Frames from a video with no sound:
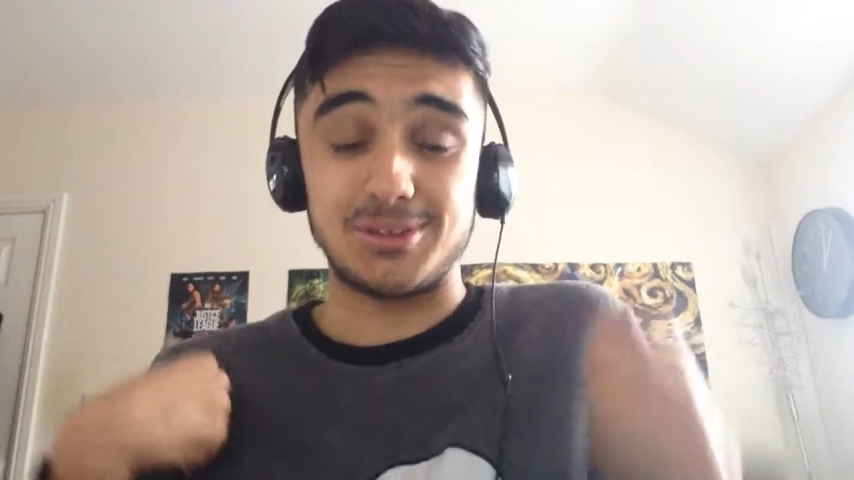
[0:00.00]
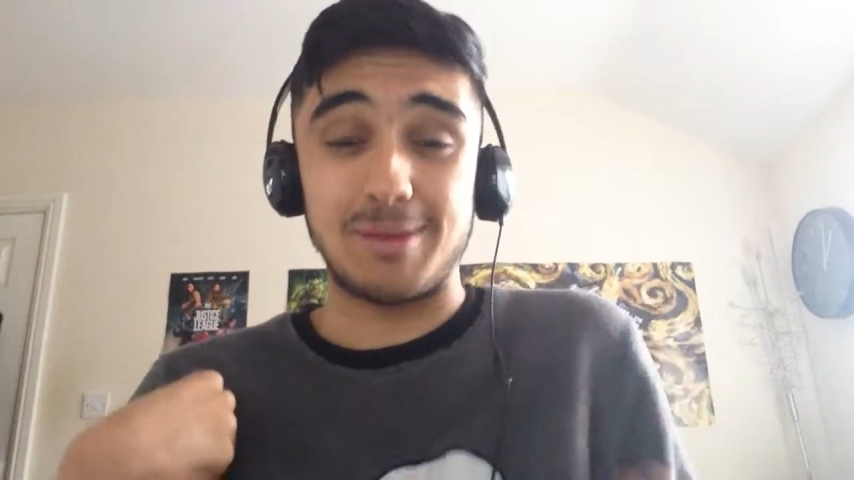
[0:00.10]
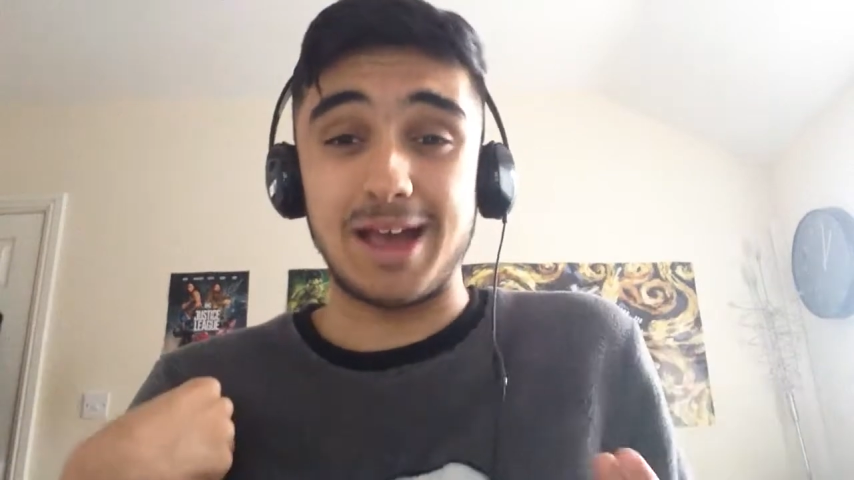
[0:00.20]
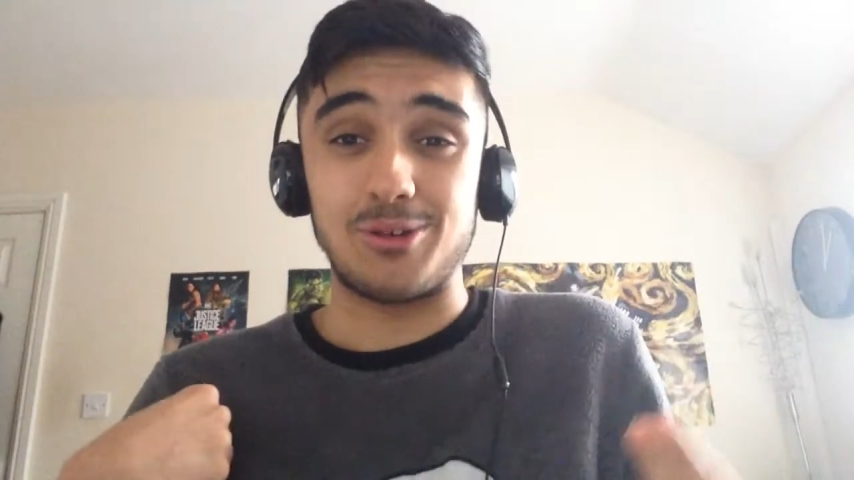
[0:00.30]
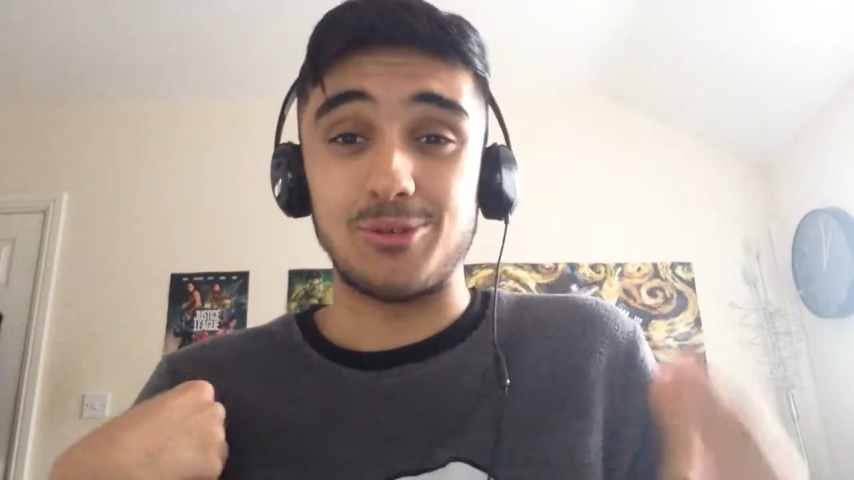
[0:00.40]

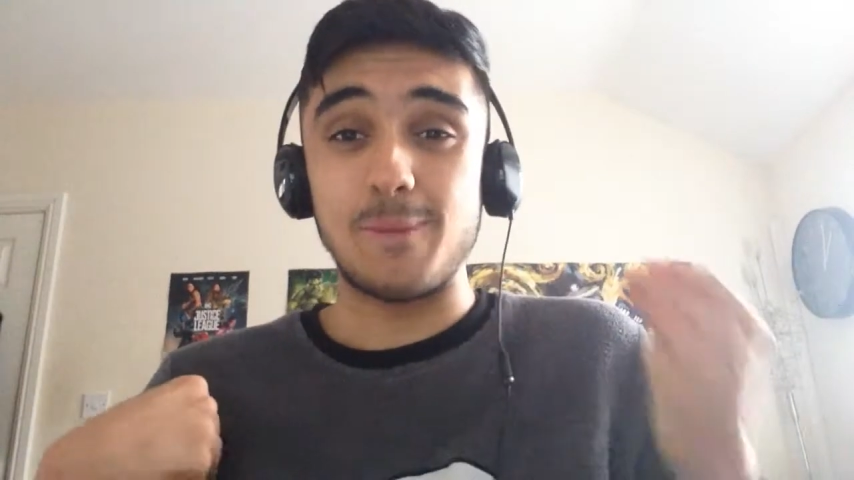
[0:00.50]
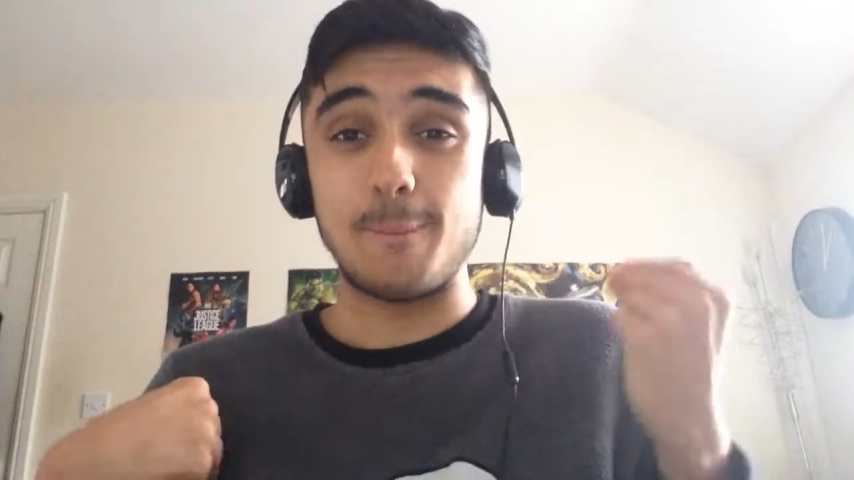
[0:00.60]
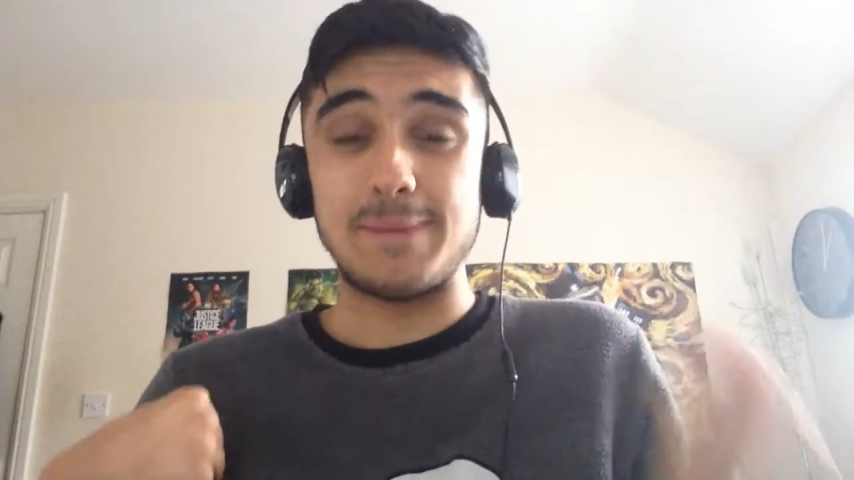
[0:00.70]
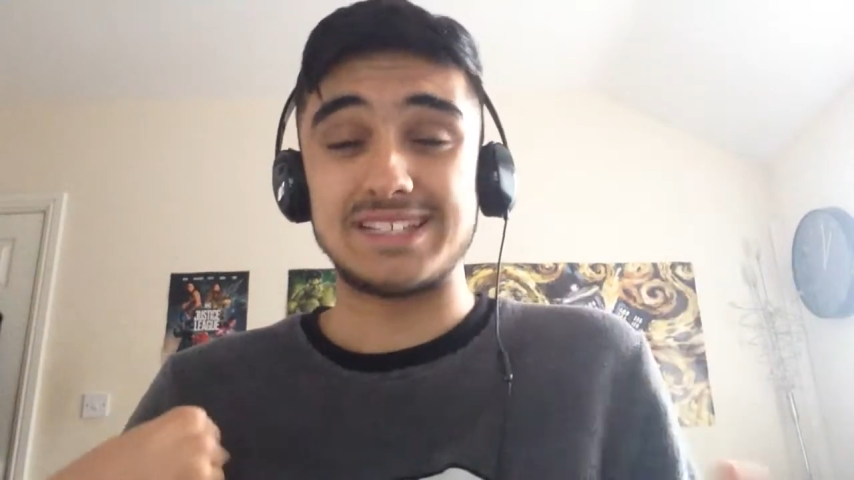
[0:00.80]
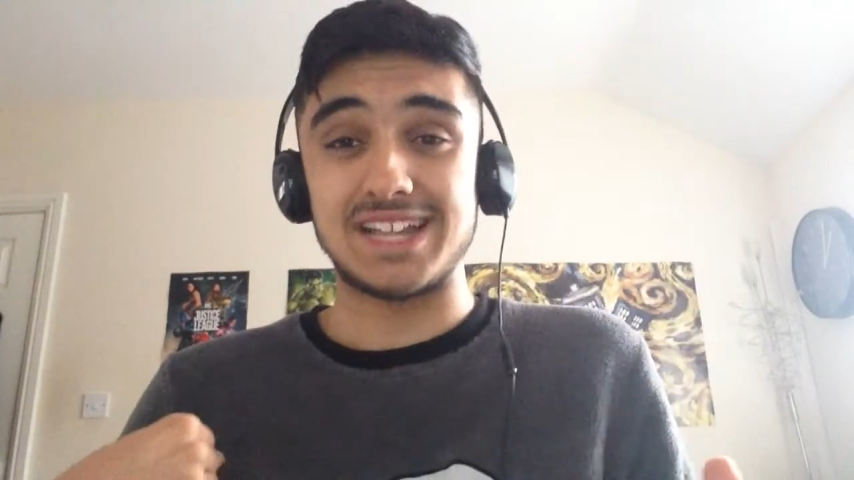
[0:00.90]
somehow
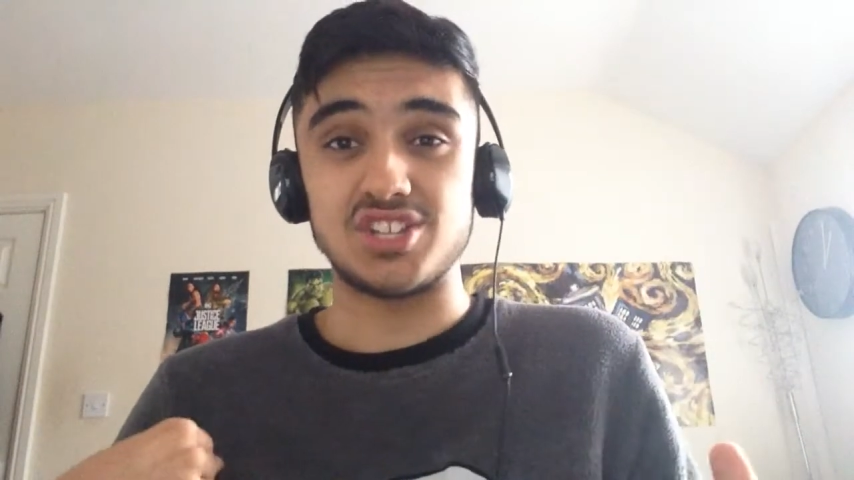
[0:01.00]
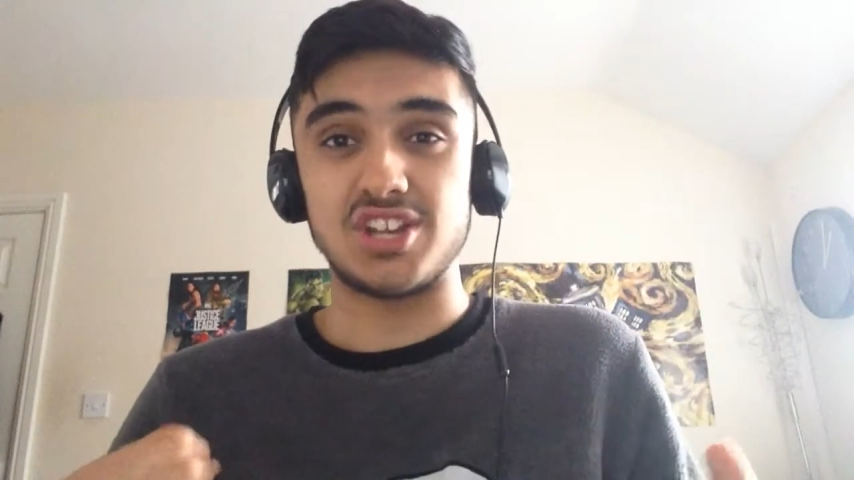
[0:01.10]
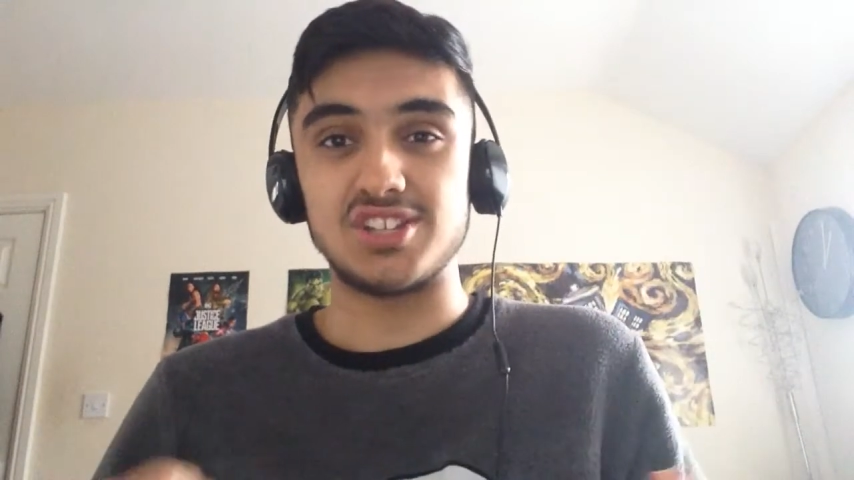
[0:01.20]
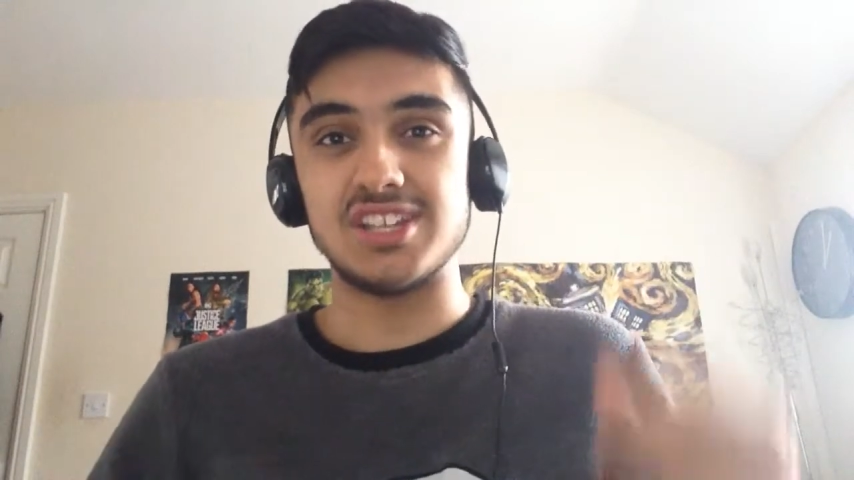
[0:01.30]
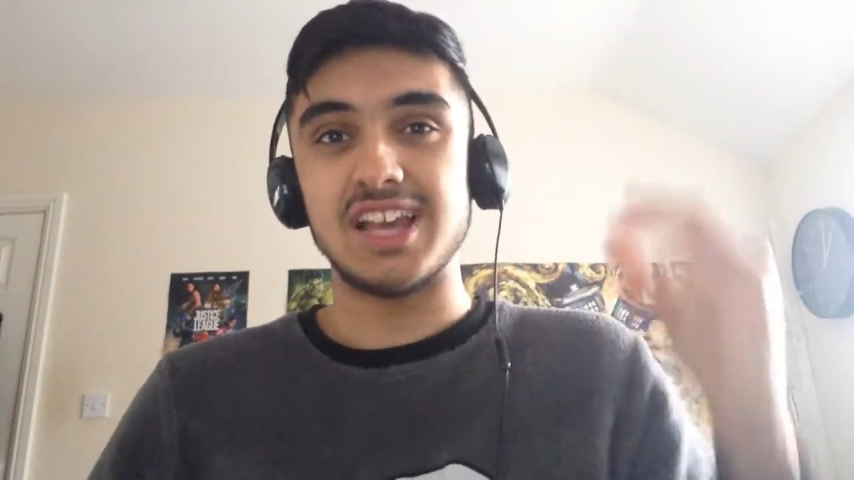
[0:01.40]
missed that
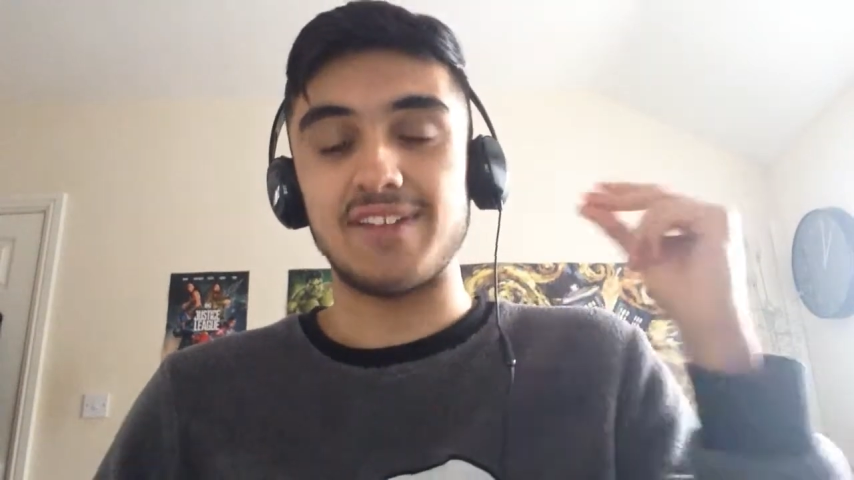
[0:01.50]
chance